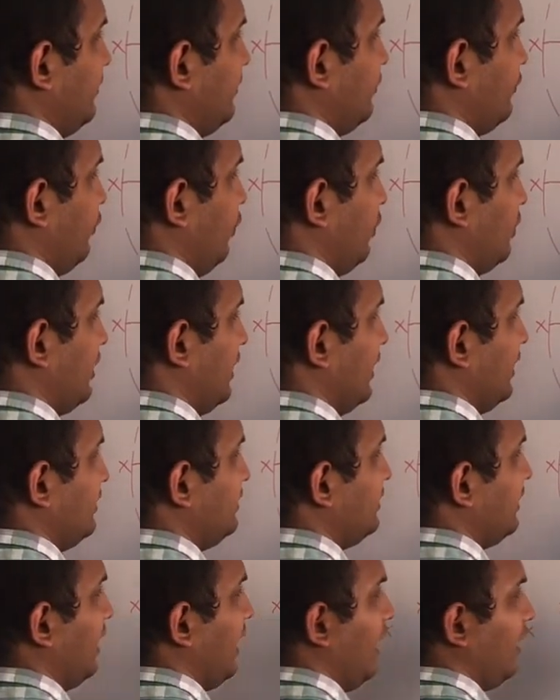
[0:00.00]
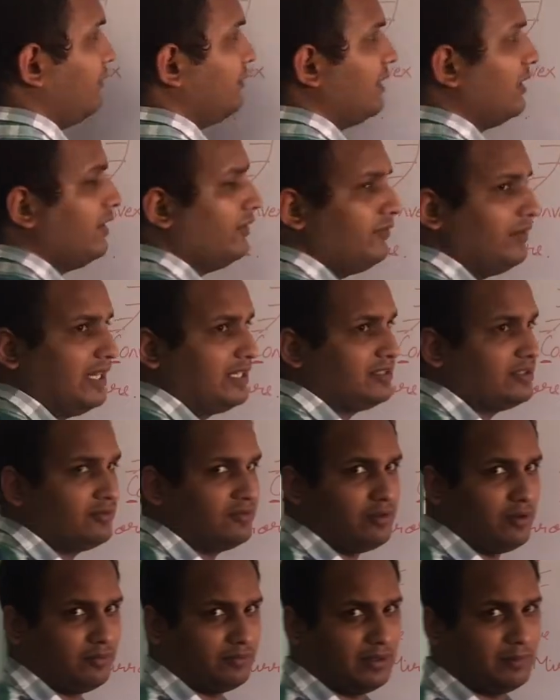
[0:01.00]
focus after reflection
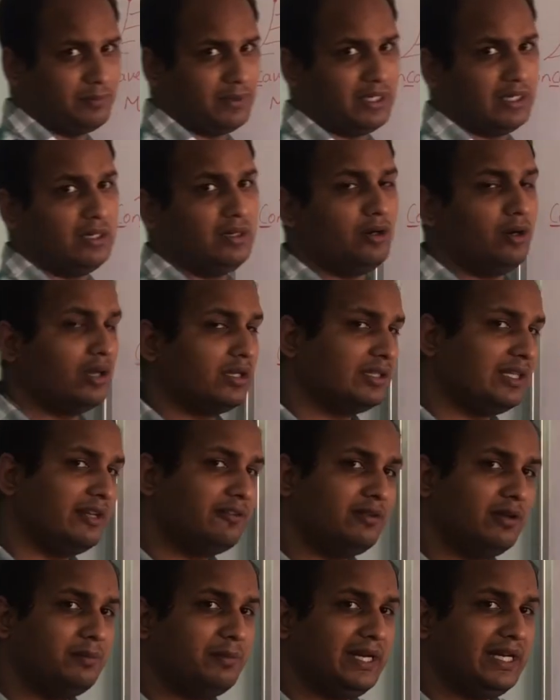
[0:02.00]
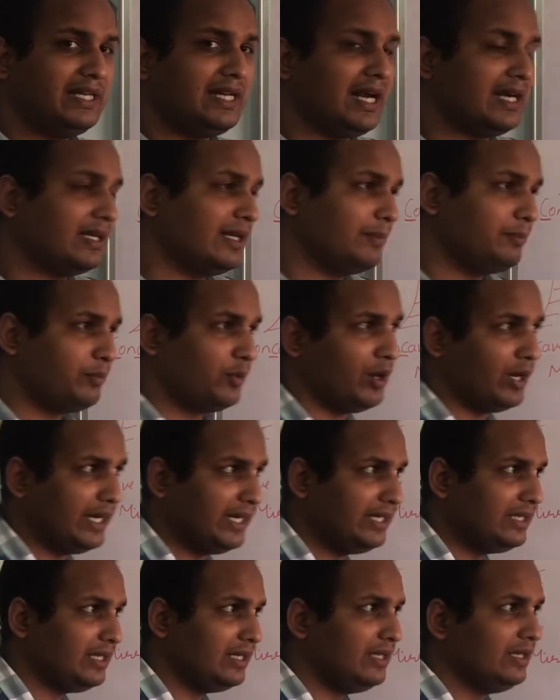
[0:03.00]
from the mirror, or they will meet at a
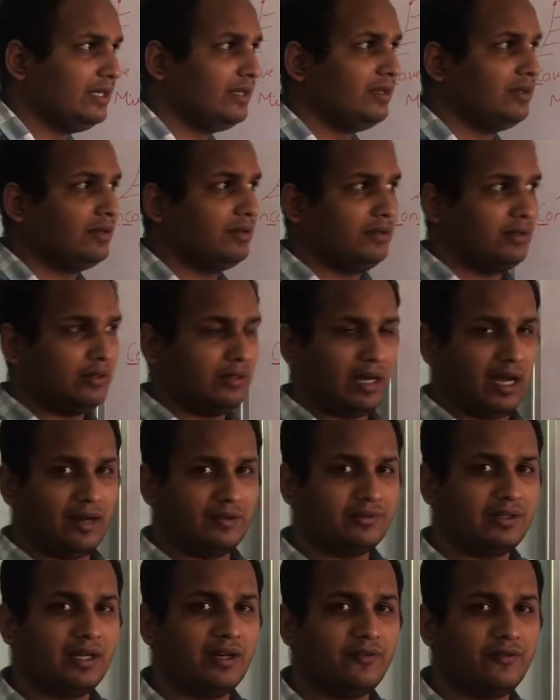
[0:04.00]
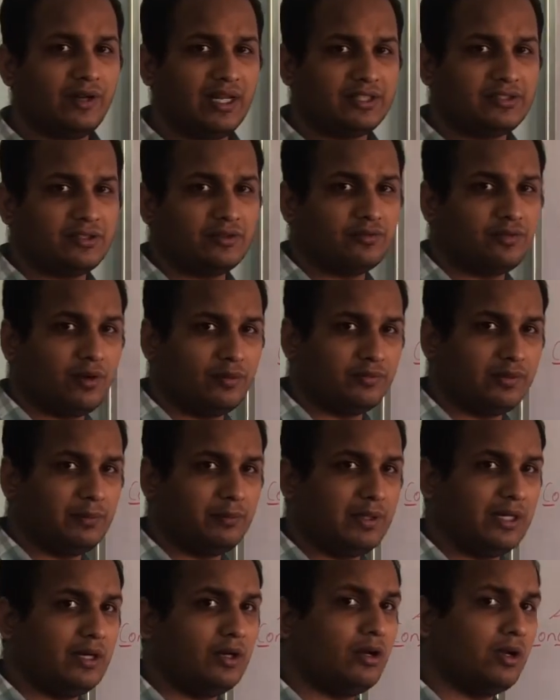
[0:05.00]
point after reflection from the
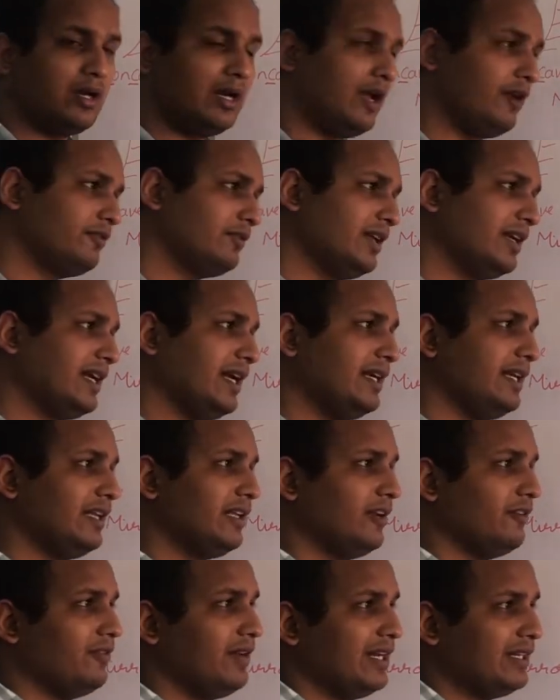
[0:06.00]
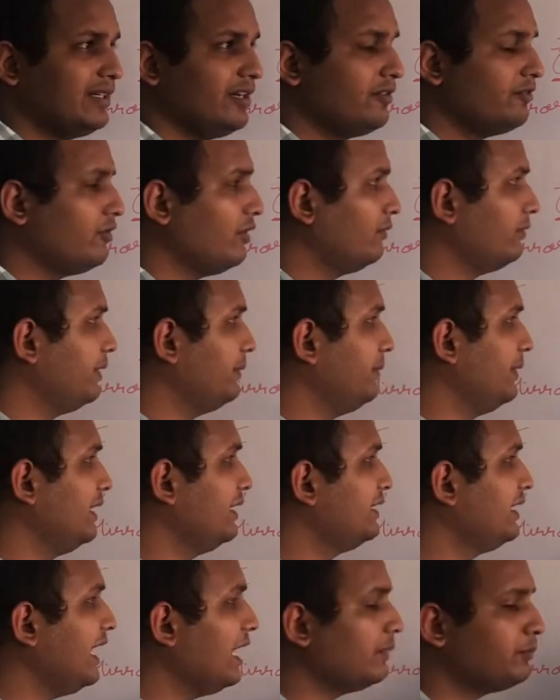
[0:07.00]
mirror or after getting reflected from the mirror.
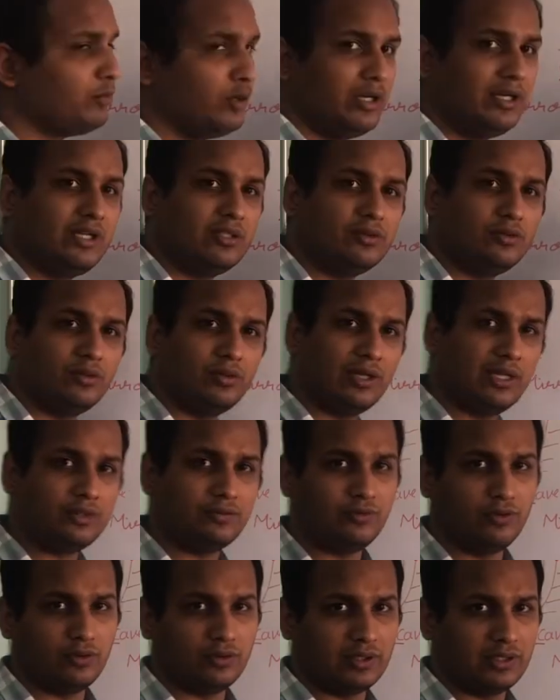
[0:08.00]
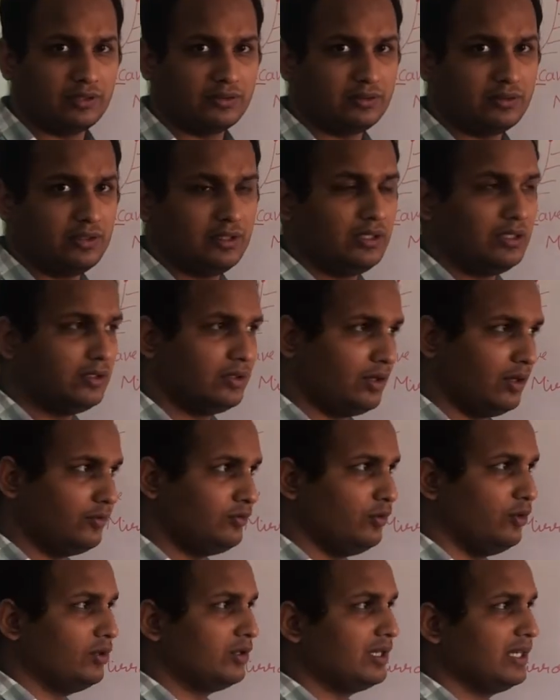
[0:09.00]
That point is known as focus. Now
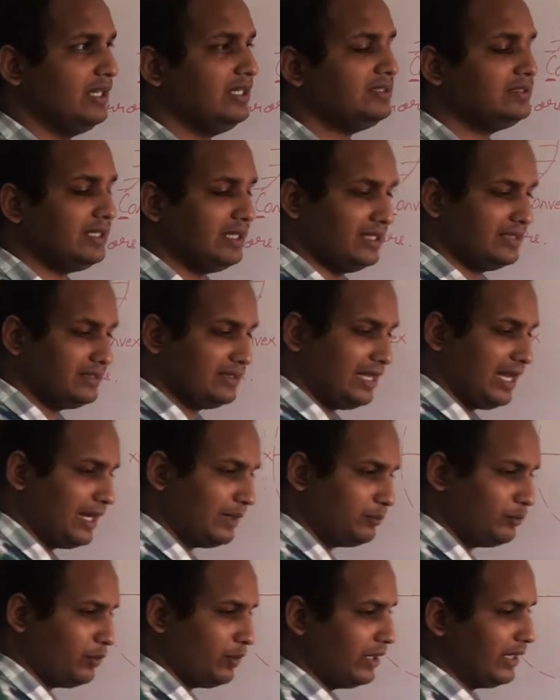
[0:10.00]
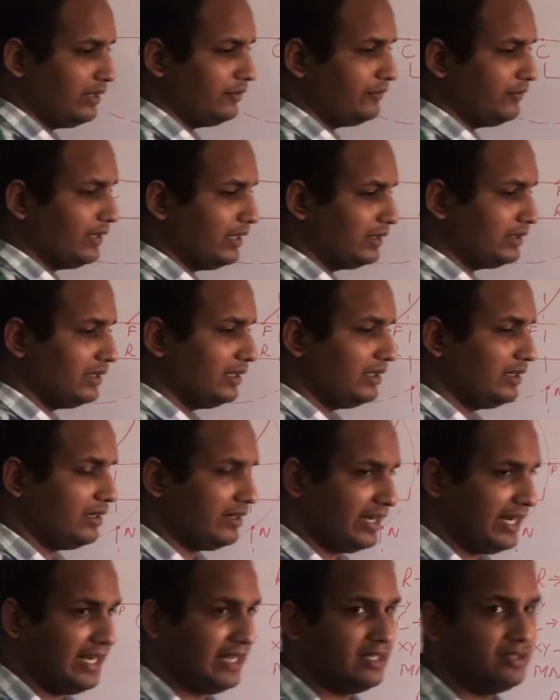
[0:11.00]
focus is that point where the
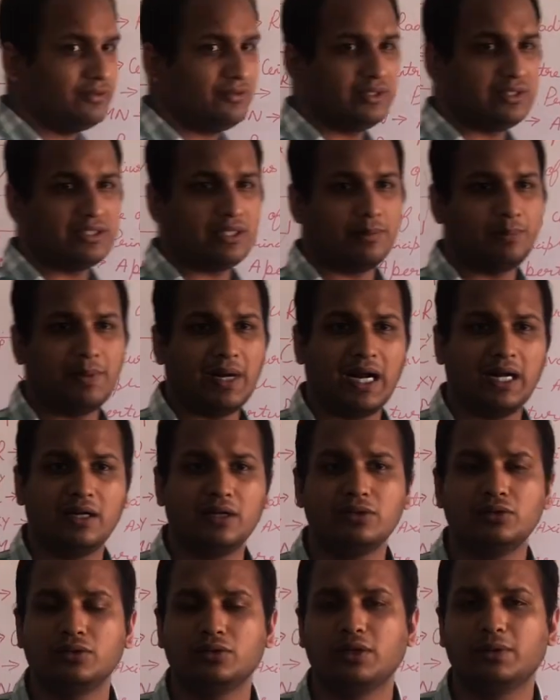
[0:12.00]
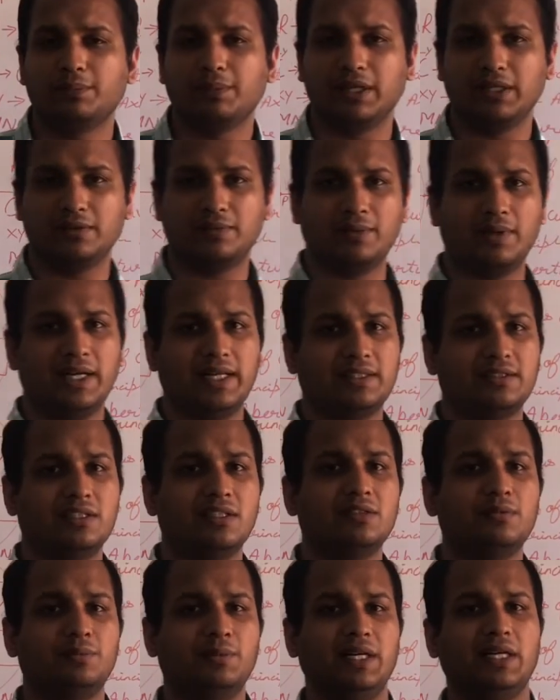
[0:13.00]
rays which are parallel to the principal
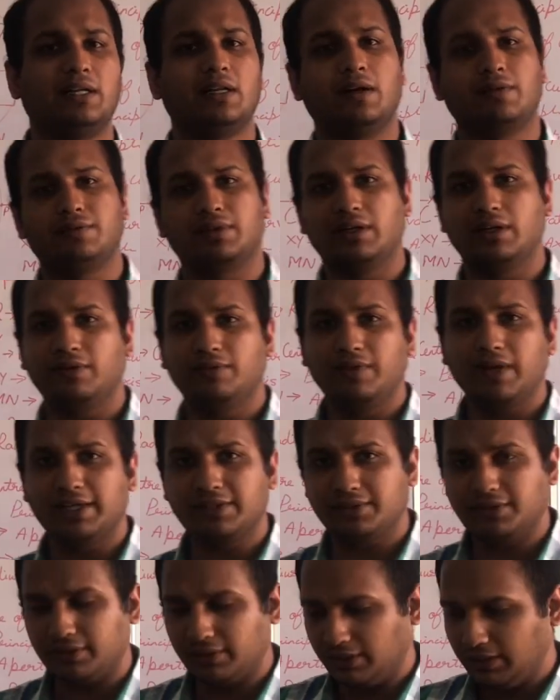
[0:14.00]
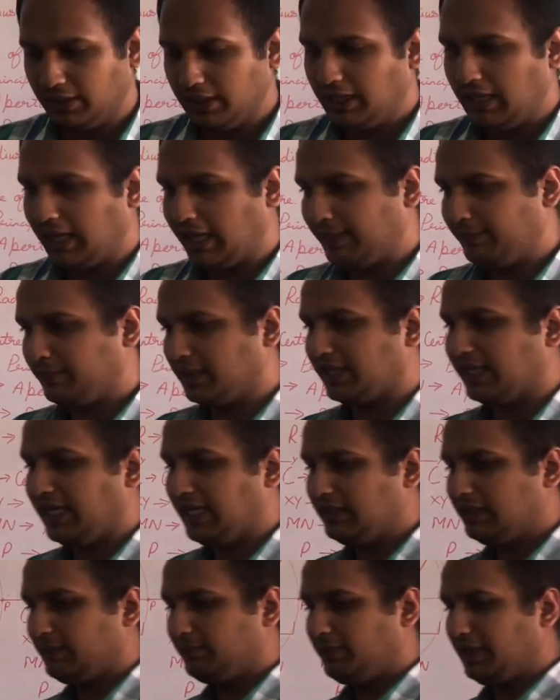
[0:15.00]
axis meet after reflection. I am
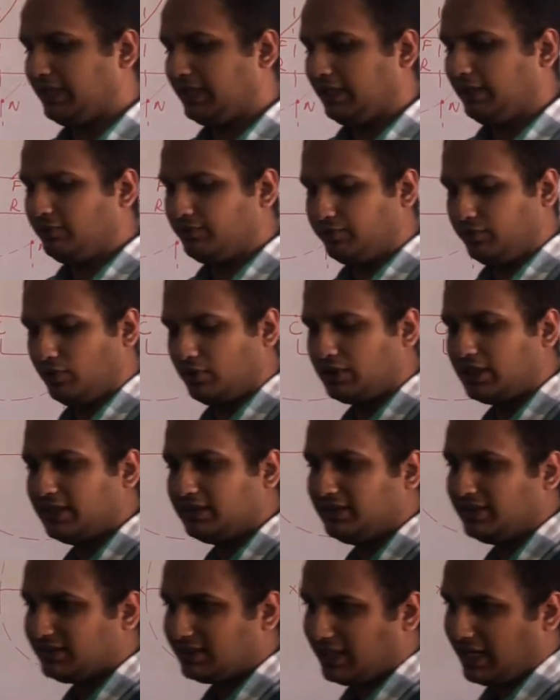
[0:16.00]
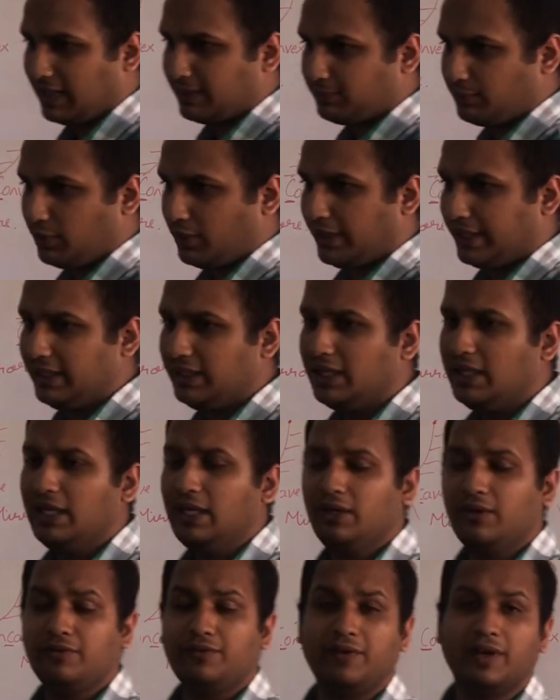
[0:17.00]
again repeating, focus is that point
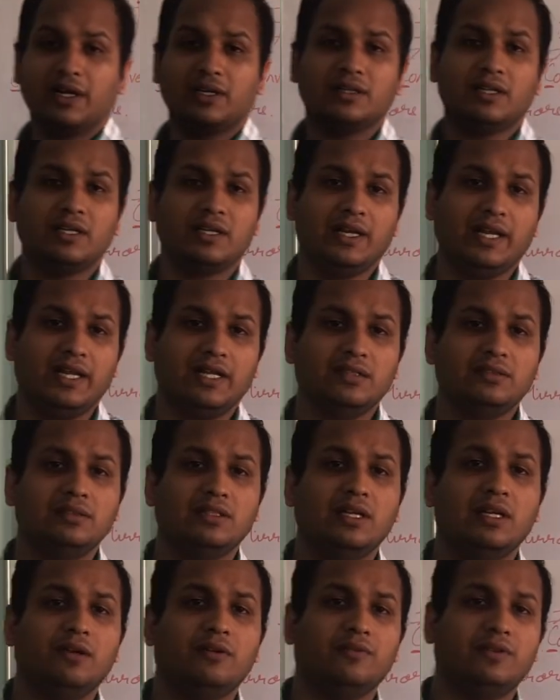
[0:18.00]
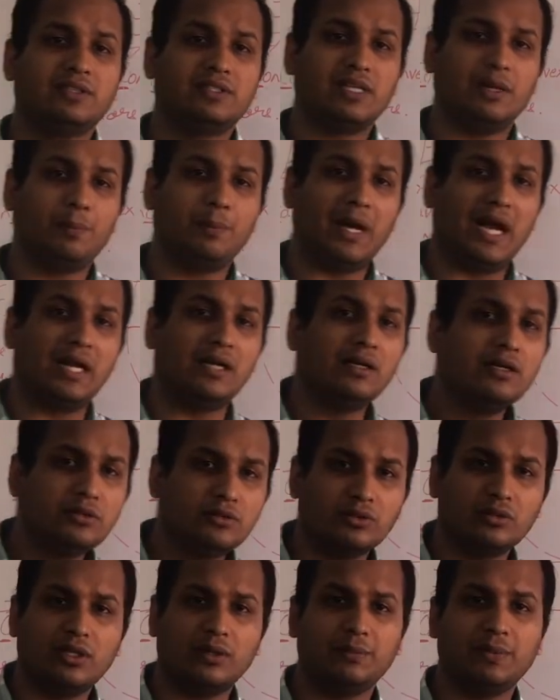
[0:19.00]
where the rays which are parallel to
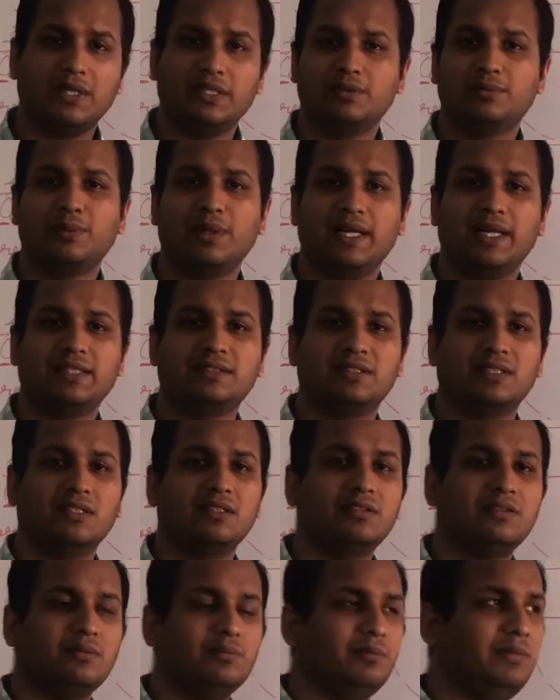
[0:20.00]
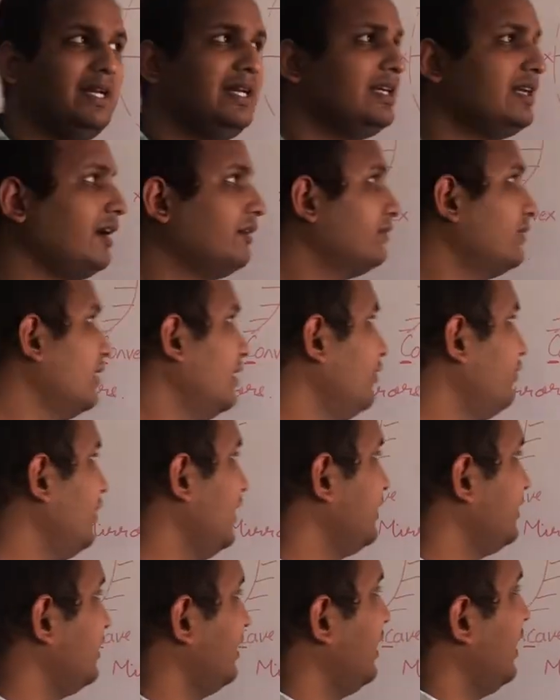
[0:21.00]
the principal axis meet after
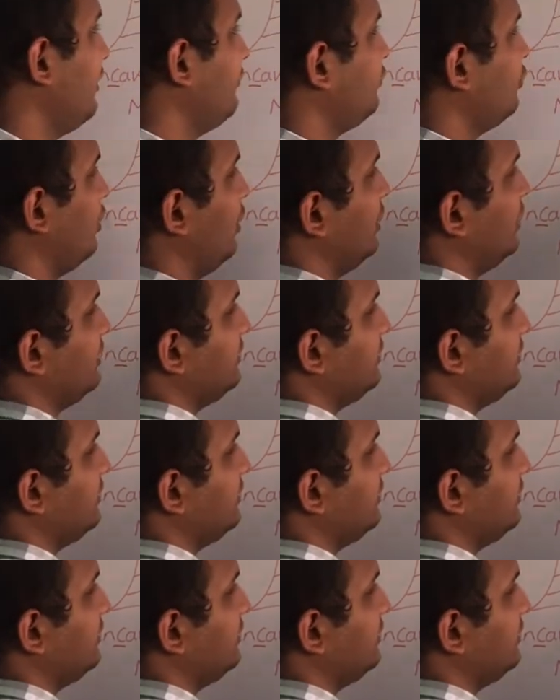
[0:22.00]
reflection. I have drawn a